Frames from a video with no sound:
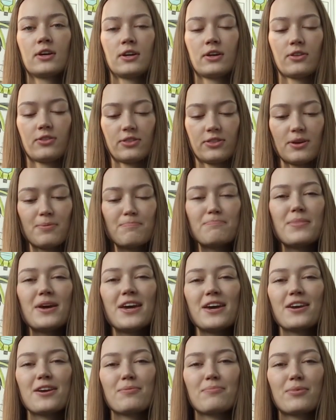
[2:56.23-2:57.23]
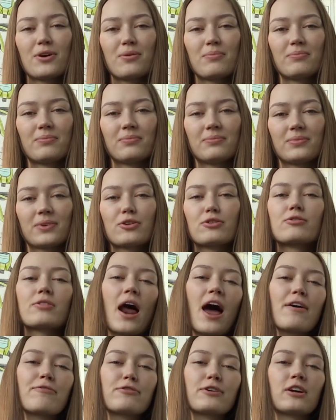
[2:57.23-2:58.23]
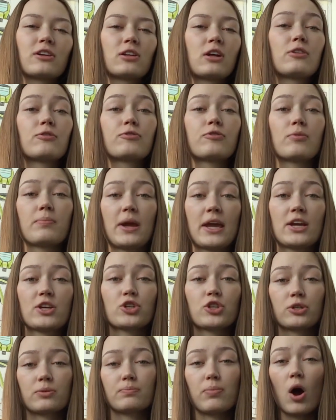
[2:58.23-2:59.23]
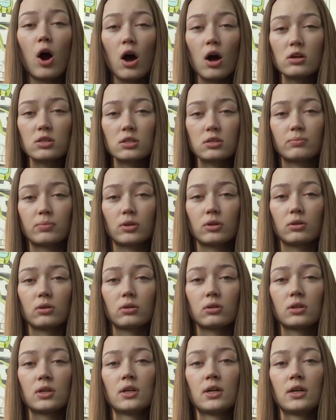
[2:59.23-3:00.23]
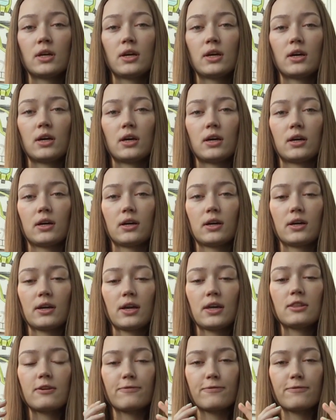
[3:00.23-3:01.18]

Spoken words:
the minimum graphical information possible in a